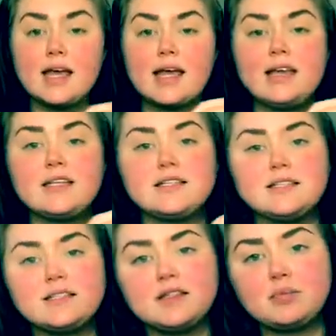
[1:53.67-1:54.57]
It
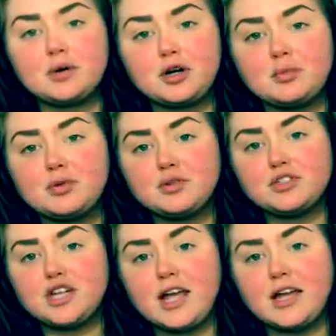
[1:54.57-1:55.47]
is the purple
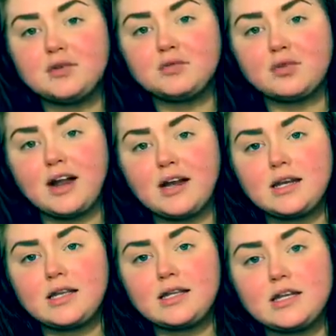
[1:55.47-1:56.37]
shade right
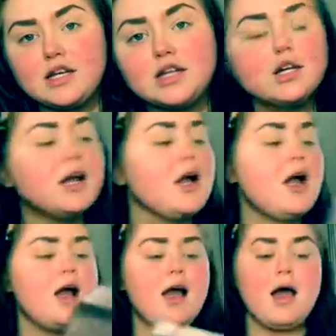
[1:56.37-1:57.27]
here.
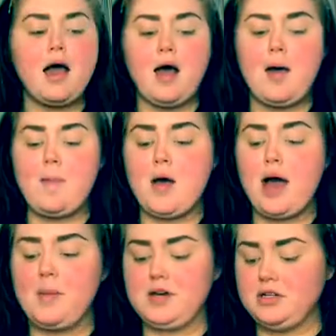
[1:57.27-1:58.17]
I'm
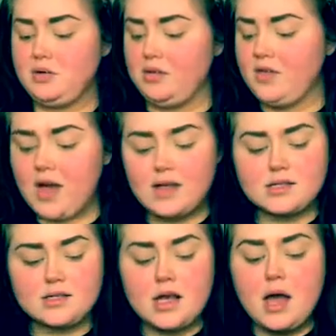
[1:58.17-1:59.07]
going to do that.